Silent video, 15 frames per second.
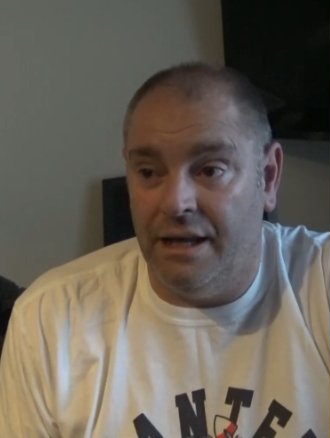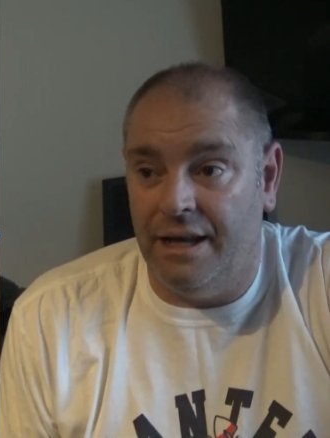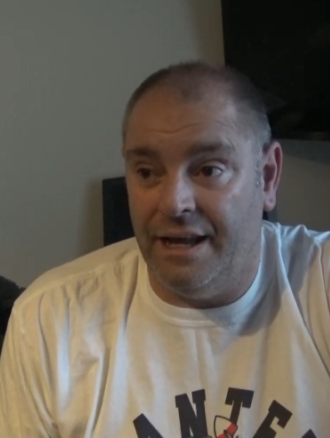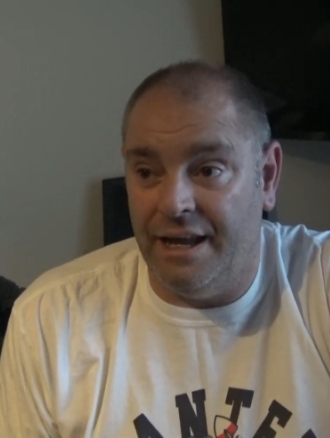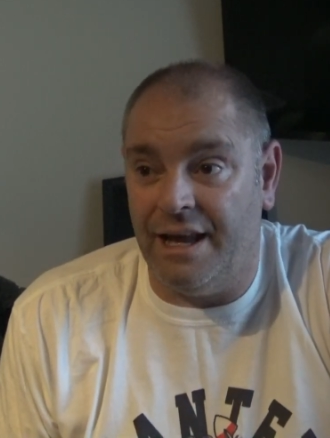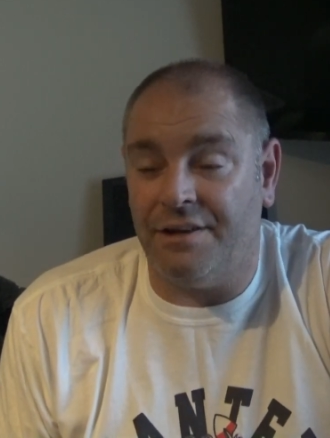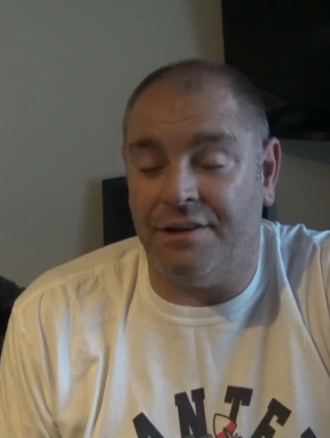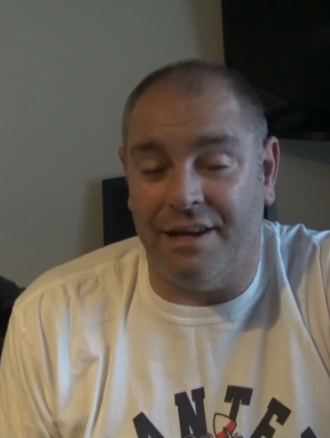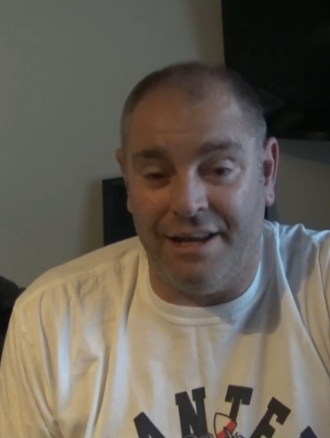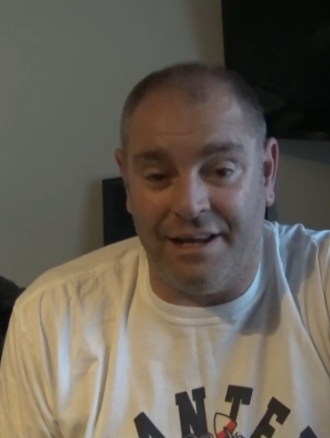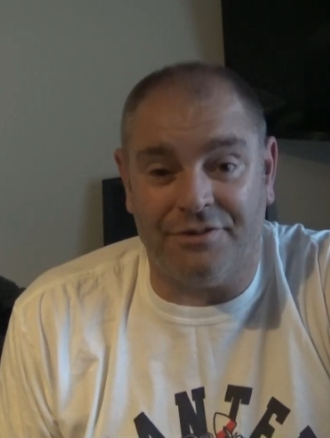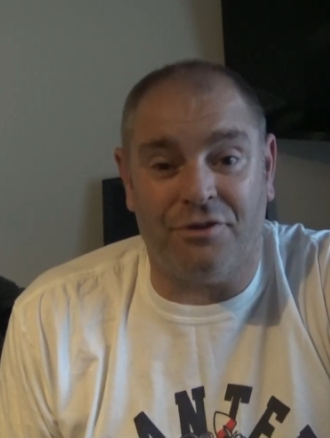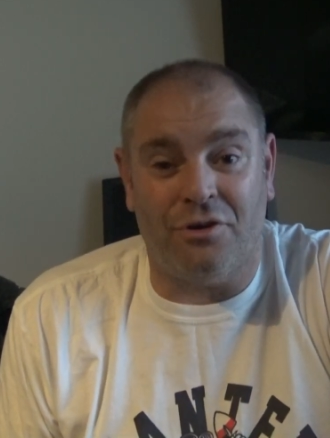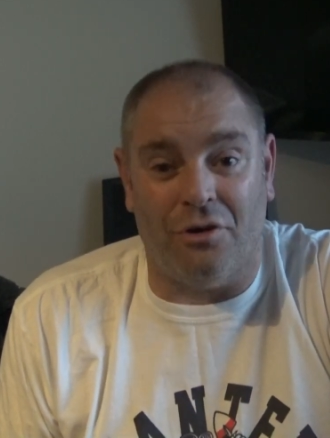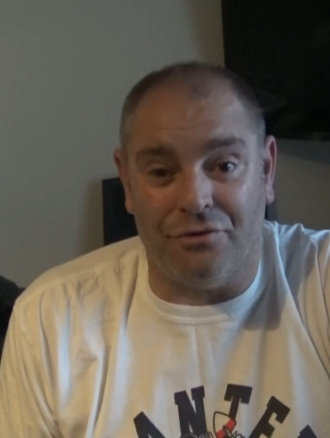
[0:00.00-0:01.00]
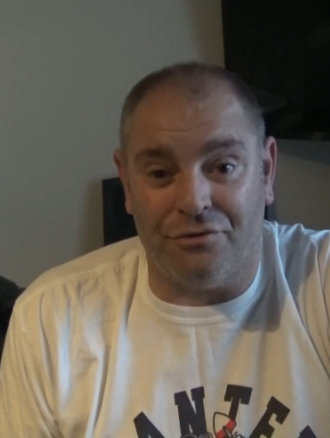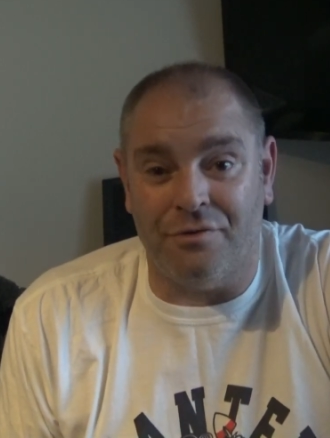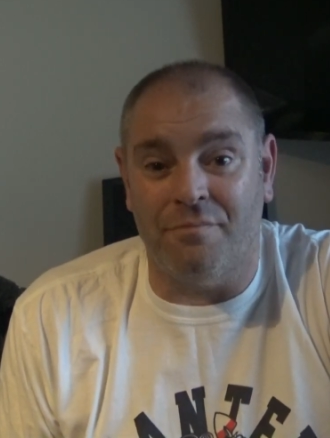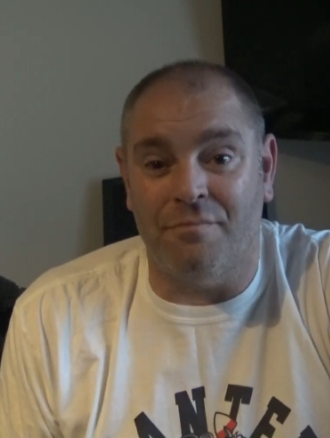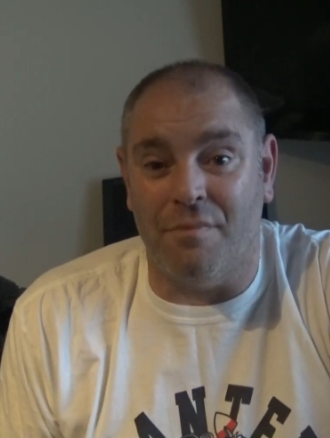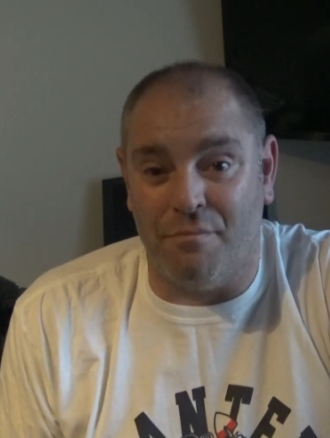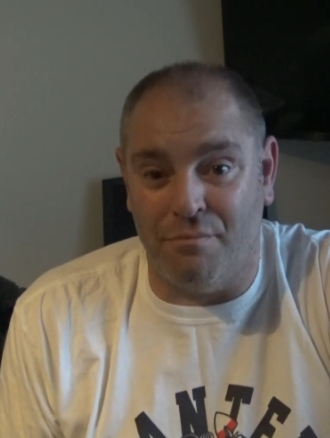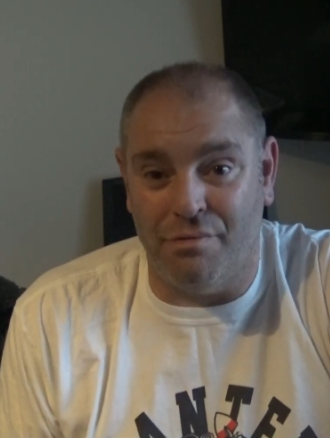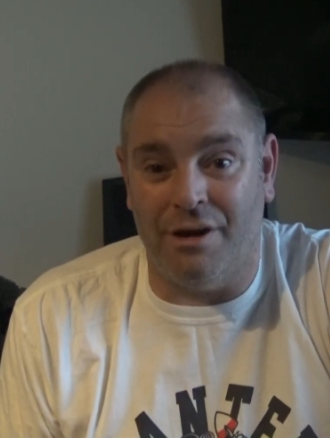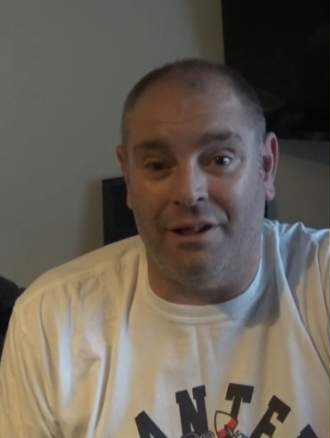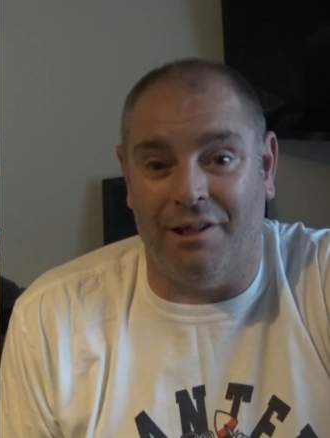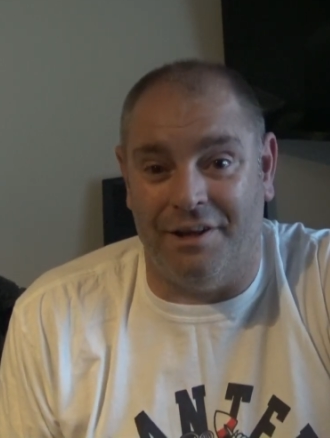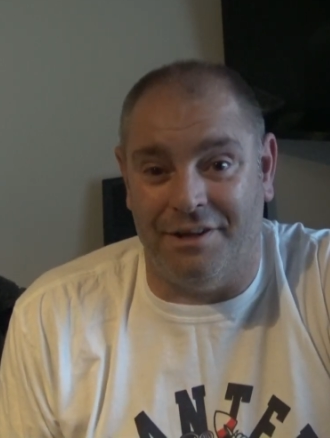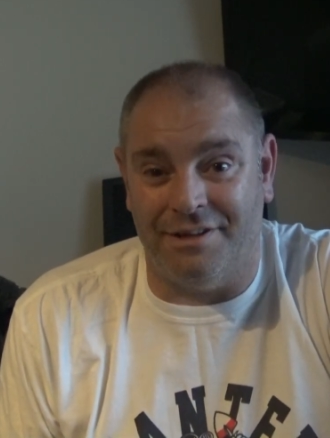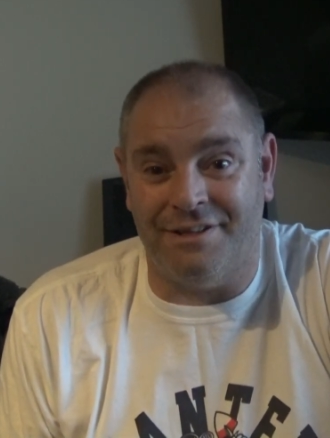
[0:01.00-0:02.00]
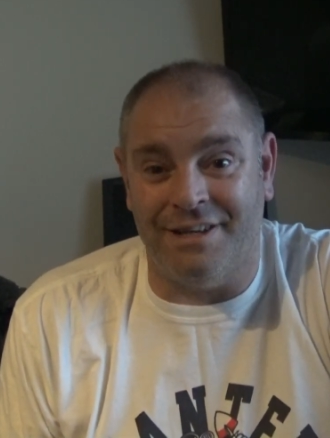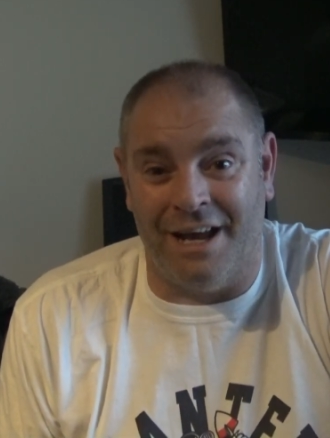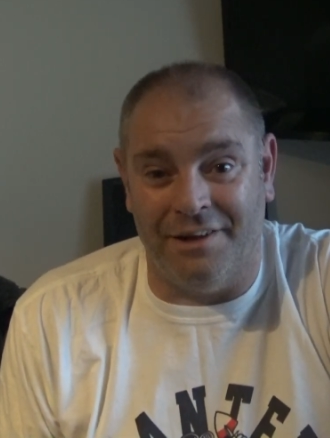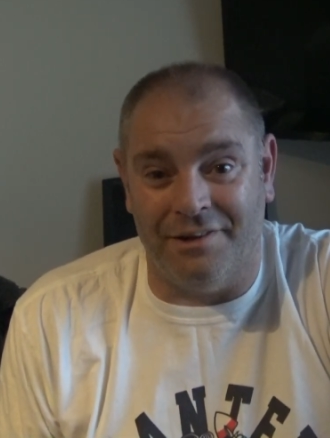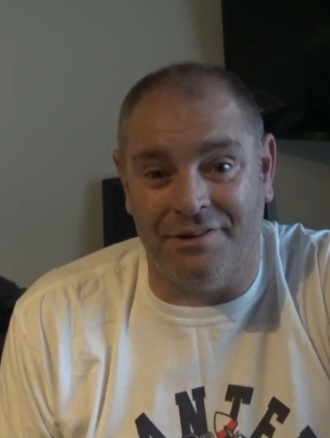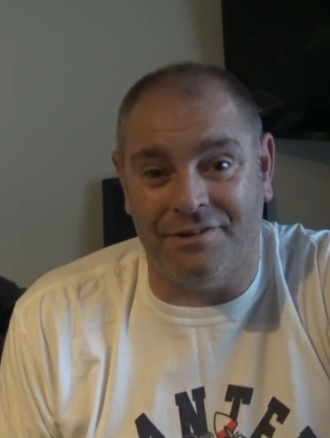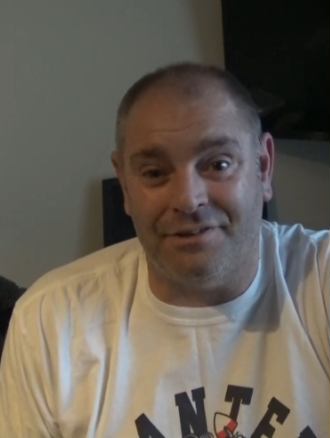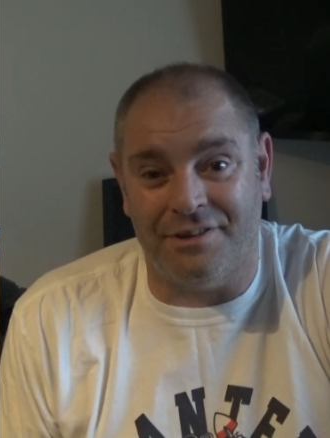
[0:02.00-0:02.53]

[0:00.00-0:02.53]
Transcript: he has got some brilliant tales